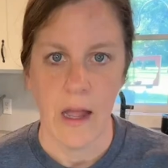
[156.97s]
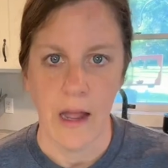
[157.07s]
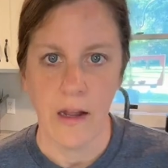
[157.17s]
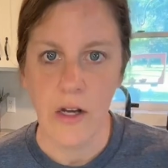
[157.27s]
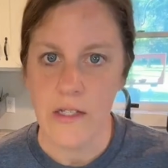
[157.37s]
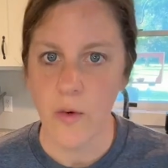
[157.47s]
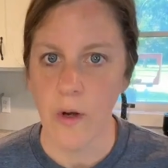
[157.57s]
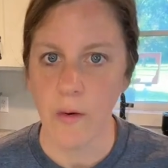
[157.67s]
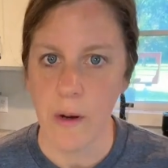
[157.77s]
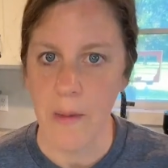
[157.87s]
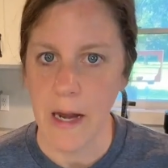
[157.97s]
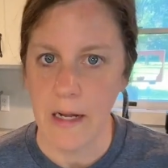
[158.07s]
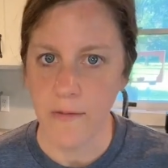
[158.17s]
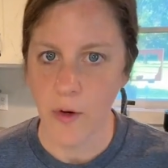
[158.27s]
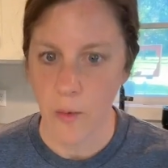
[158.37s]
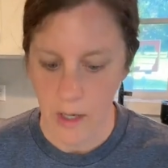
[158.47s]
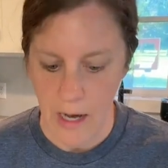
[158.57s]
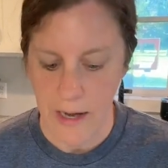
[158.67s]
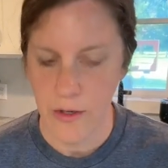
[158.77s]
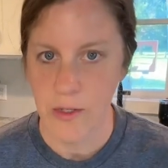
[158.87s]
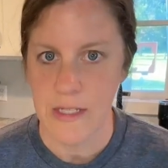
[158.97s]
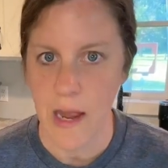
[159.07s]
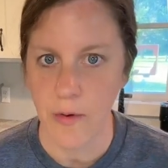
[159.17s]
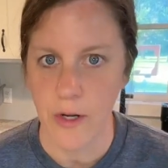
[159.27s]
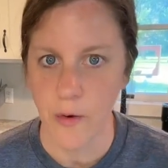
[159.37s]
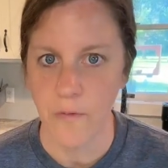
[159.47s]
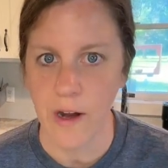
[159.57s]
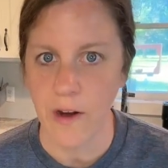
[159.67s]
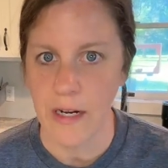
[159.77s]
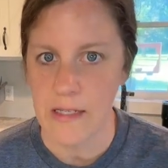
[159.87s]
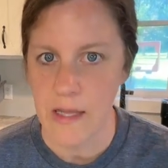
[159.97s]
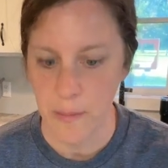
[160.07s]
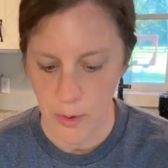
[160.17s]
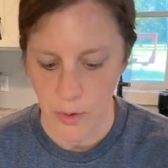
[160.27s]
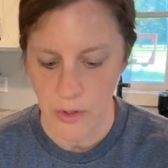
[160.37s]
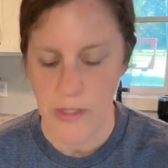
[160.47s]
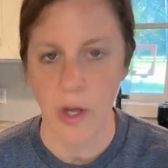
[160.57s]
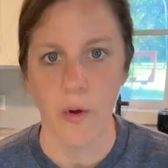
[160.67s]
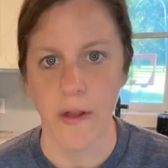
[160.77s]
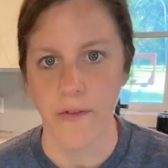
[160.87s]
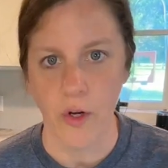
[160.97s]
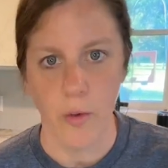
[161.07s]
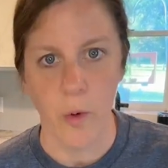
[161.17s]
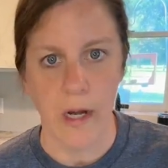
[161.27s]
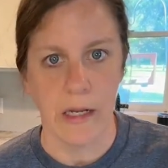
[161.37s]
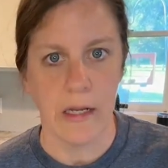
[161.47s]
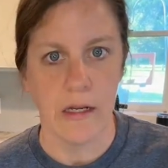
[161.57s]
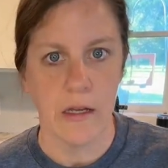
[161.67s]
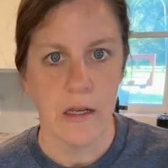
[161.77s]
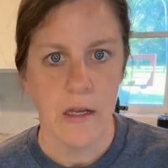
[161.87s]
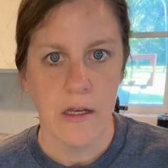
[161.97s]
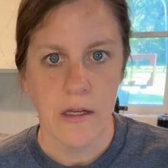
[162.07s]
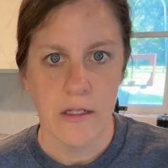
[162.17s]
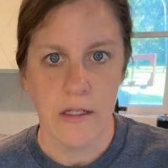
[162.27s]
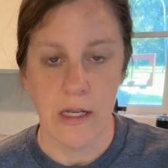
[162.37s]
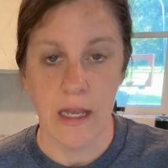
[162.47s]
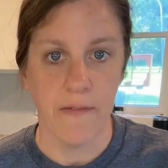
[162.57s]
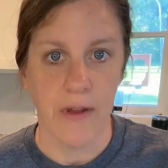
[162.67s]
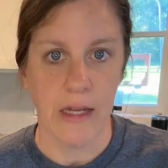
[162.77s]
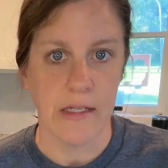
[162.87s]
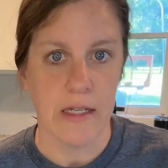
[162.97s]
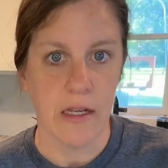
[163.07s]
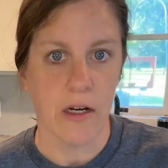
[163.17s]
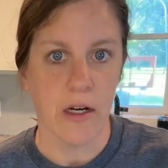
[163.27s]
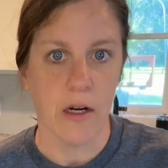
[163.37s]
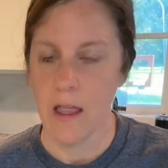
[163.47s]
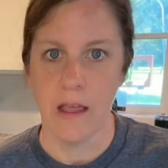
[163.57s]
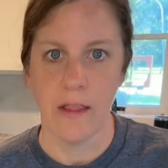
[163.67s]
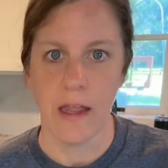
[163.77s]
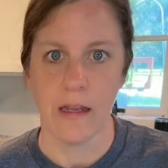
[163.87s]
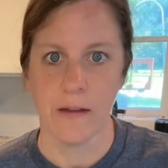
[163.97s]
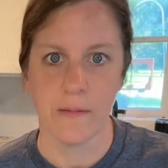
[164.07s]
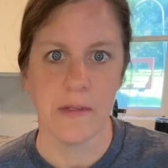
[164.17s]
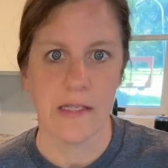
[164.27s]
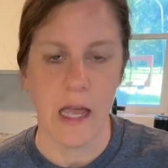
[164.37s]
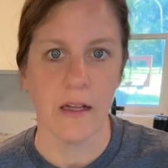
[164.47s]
I also wanna remind everyone, I do sourdough very simple. So if you're wanting to get fancier and like sell